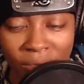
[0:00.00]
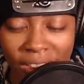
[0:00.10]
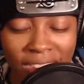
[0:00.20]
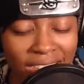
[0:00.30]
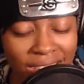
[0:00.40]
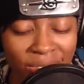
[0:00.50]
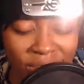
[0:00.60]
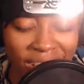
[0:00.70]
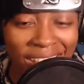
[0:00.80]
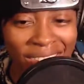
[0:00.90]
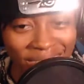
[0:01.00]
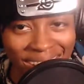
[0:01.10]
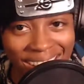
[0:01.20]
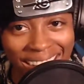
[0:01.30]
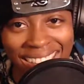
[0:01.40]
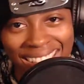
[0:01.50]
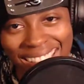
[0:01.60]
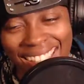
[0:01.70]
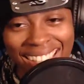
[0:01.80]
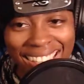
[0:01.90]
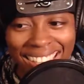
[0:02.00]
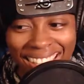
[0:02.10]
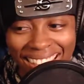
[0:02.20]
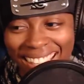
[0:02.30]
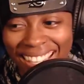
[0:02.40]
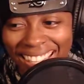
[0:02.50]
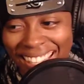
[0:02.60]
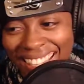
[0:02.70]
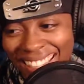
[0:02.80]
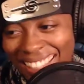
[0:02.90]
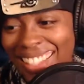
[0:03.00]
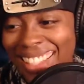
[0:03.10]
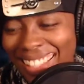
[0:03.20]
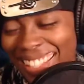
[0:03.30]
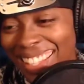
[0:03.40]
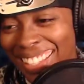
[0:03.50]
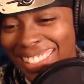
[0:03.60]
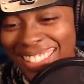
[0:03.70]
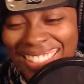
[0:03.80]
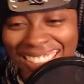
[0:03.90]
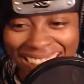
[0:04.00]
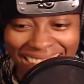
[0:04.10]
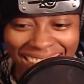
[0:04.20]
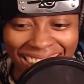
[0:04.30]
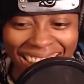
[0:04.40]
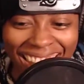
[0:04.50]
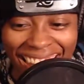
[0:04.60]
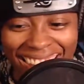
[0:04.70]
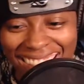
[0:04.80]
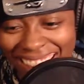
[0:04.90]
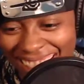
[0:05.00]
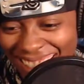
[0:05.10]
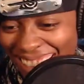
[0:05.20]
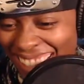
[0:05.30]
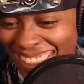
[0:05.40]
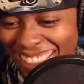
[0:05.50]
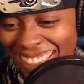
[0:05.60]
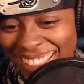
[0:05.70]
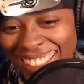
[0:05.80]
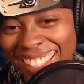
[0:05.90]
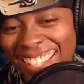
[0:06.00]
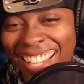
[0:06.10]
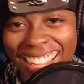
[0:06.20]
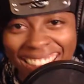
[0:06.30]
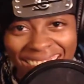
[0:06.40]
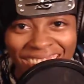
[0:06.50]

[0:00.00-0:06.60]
just really like it. I sound like a kindergartner. I hope you